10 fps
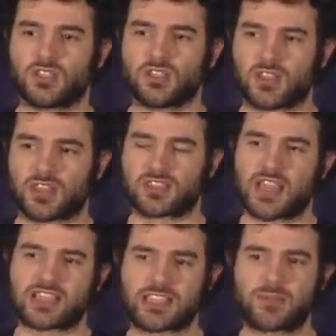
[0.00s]
the
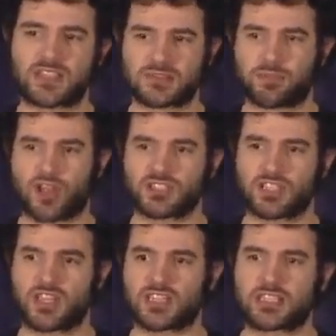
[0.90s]
exact same thing as a
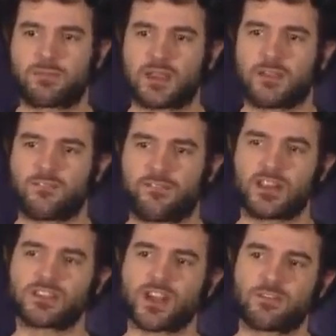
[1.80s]
blockchain, except
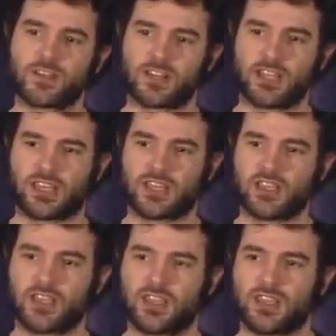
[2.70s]
philosophically,
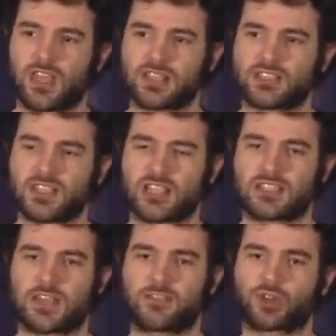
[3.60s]
it's
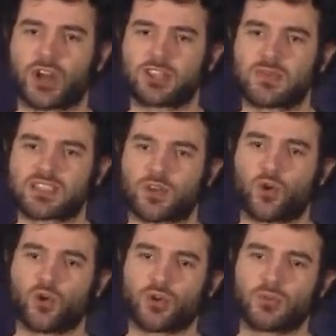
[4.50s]
instead of trying to be its
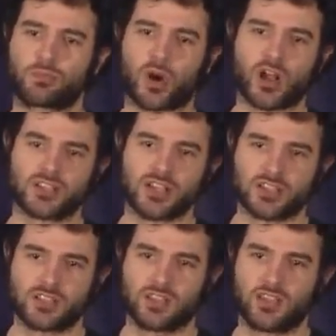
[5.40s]
own
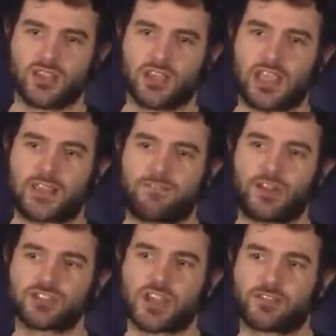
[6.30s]
project, it
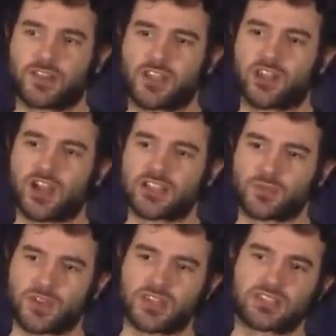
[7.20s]
philosophically aligns with
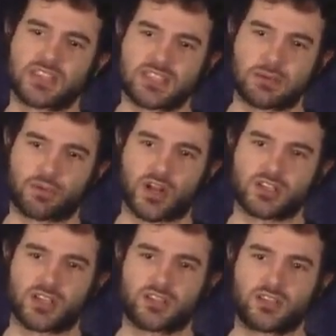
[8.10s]
an existing
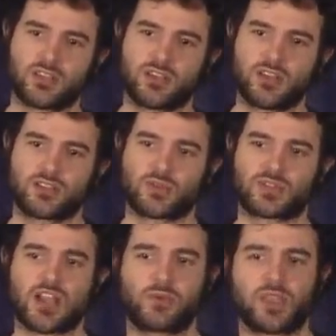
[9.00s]
project. So it's
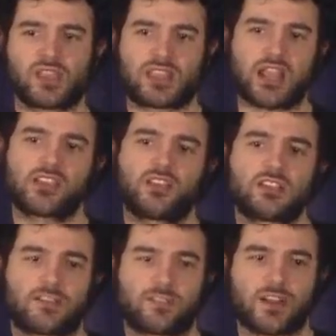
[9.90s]
not really a technical
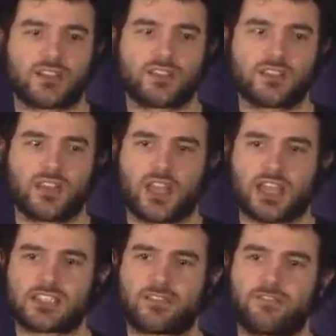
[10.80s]
difference,
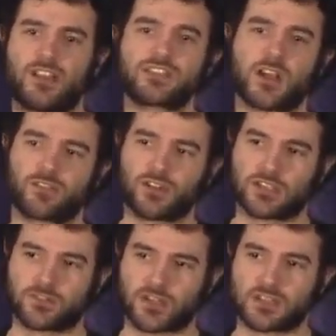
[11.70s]
it's a philosophical
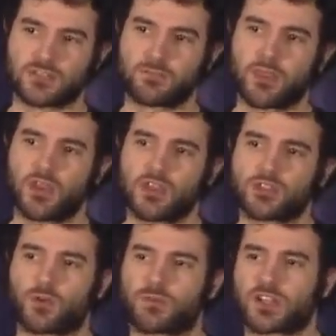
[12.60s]
difference.
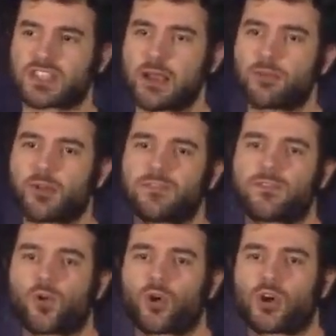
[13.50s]
So for example,
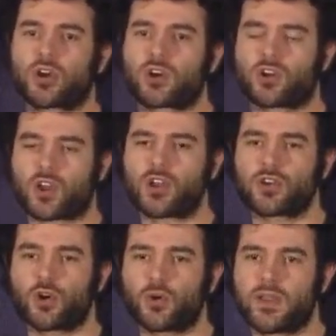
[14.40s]
for
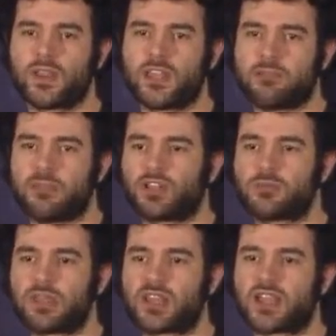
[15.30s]
Cardano,
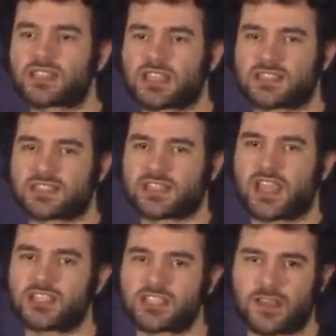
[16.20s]
Milkomeda is a
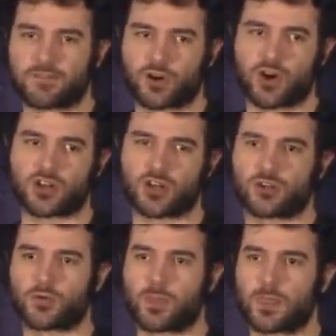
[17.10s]
sidechain for
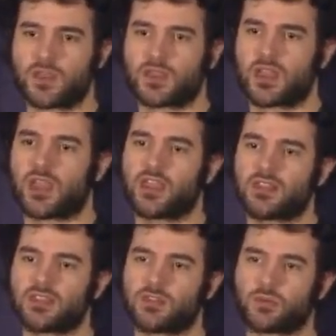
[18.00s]
Cardano.
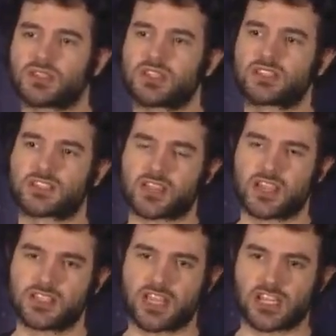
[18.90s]
And the reason it's a
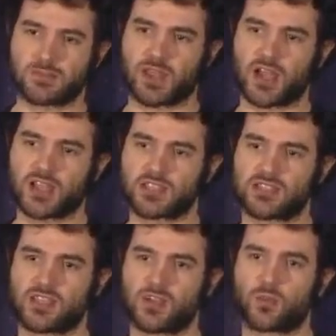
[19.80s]
sidechain is
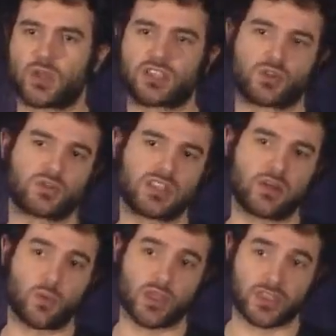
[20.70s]
because we associate
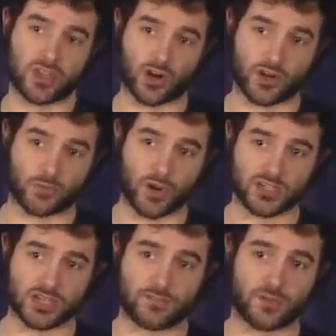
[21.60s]
with the Cardano
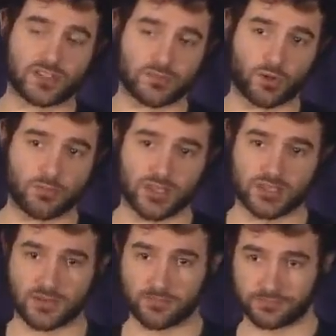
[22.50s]
project for this
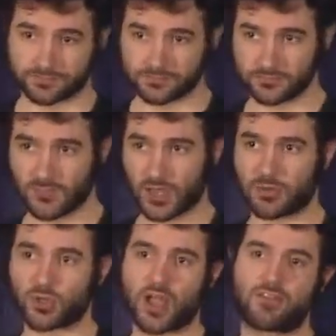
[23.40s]
deployment, and we
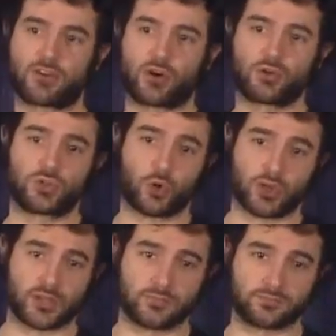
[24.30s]
don't have our own
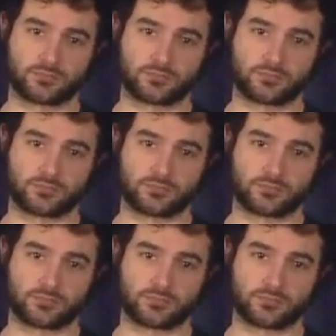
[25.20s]
token.